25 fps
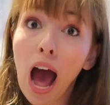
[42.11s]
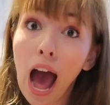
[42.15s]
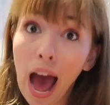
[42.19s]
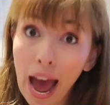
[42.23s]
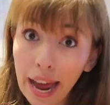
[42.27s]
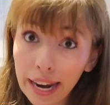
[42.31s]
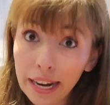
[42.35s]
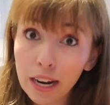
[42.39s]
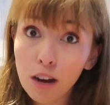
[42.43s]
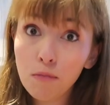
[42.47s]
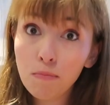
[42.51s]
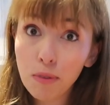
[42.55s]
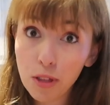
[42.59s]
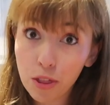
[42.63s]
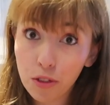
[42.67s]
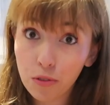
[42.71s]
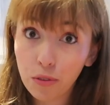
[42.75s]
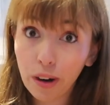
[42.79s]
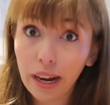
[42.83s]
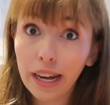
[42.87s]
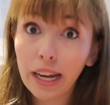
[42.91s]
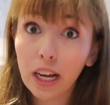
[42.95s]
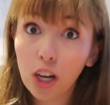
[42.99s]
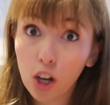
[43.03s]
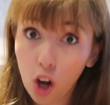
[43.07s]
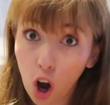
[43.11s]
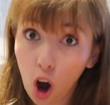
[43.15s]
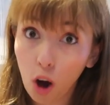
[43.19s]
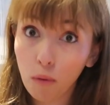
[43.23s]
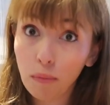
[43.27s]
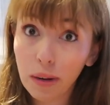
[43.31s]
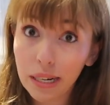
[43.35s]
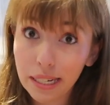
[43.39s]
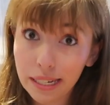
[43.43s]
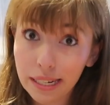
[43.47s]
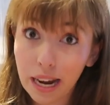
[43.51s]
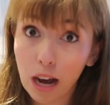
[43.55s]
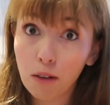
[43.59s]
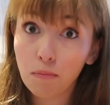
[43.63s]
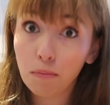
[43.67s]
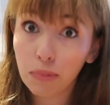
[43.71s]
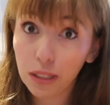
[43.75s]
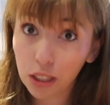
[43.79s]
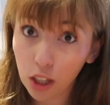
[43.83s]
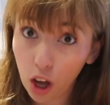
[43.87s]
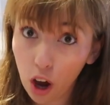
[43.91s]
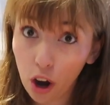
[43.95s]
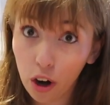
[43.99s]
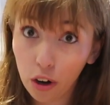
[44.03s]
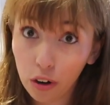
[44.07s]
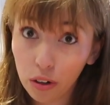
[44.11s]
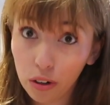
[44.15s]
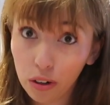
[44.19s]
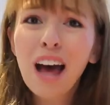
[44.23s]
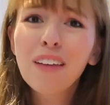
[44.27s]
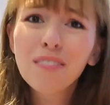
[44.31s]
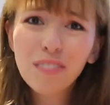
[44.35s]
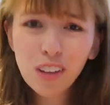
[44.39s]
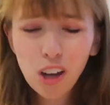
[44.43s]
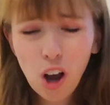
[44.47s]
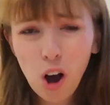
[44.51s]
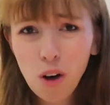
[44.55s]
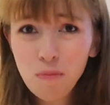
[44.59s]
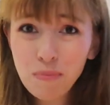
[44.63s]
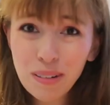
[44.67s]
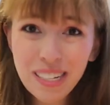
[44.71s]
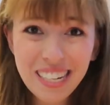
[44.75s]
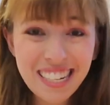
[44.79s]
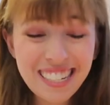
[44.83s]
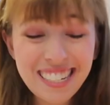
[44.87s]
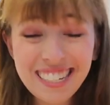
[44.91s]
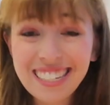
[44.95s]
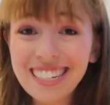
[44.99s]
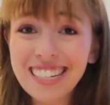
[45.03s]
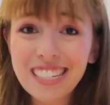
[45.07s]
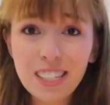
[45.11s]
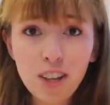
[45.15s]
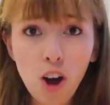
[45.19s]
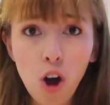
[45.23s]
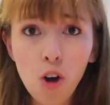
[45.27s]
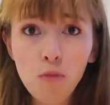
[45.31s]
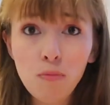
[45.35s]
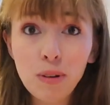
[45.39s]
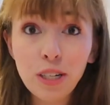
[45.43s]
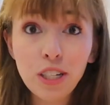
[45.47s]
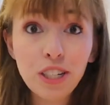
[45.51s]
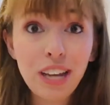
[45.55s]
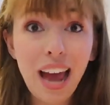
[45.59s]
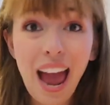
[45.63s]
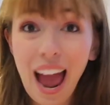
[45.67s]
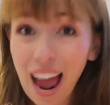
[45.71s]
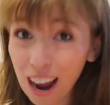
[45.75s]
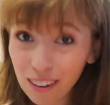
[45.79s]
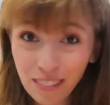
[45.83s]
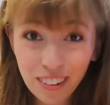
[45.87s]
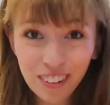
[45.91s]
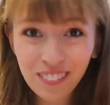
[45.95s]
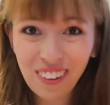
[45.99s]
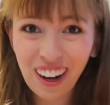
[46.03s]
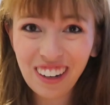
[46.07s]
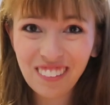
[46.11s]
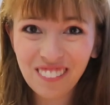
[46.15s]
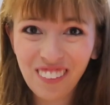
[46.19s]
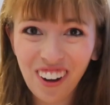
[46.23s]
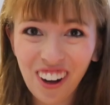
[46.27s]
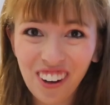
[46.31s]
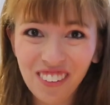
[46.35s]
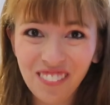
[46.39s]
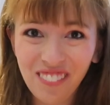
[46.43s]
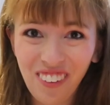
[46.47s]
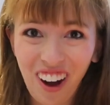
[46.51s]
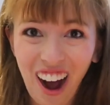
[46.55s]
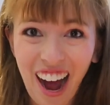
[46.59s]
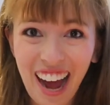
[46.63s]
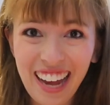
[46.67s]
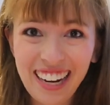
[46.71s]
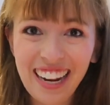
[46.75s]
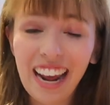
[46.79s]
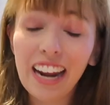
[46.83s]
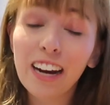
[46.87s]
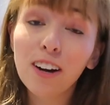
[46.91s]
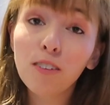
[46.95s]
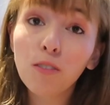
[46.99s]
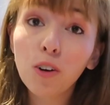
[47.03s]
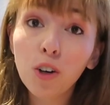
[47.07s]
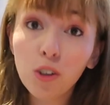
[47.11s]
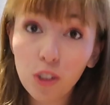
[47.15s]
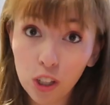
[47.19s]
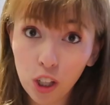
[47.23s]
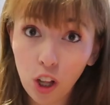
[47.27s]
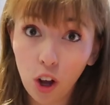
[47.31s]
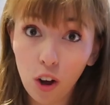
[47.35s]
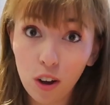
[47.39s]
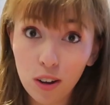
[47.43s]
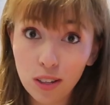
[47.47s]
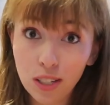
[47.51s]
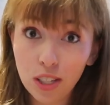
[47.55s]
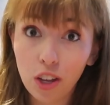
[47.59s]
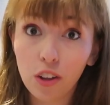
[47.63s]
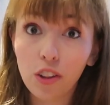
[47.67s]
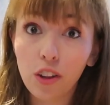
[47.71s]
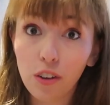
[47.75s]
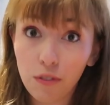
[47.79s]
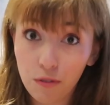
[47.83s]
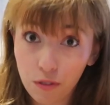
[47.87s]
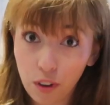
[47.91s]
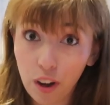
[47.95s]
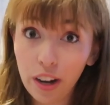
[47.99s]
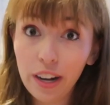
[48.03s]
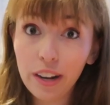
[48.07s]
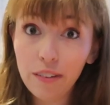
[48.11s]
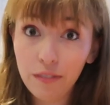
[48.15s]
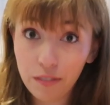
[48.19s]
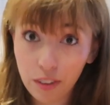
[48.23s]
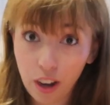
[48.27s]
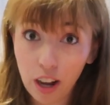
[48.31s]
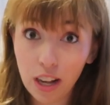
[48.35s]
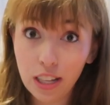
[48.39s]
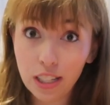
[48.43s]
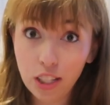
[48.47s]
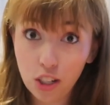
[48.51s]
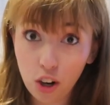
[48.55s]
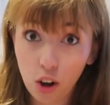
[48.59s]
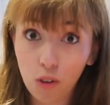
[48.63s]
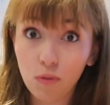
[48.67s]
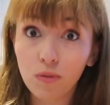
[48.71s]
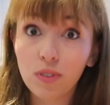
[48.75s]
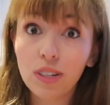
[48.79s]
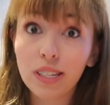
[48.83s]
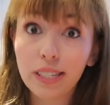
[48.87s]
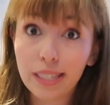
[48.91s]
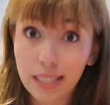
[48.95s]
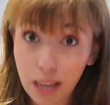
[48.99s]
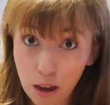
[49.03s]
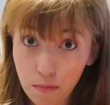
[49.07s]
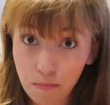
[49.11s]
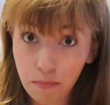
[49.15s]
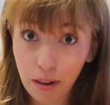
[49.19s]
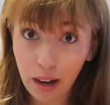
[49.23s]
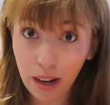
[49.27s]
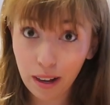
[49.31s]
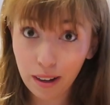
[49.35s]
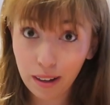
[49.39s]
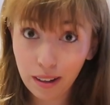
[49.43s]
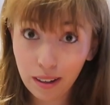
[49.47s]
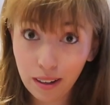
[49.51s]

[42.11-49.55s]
And number three, comment down below. The competition is open to everyone worldwide and it will close on the 31st of December